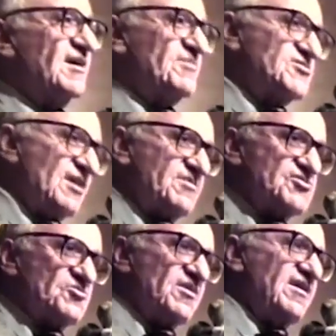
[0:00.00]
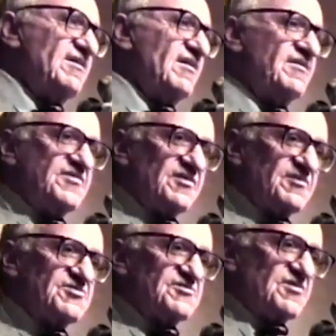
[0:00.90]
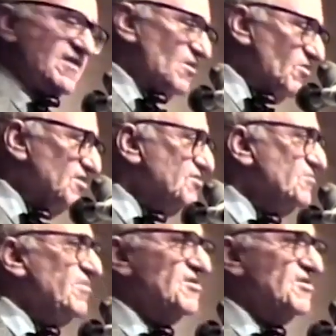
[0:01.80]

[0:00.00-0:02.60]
step, which happened shortly thereafter, which is sort of like a one-two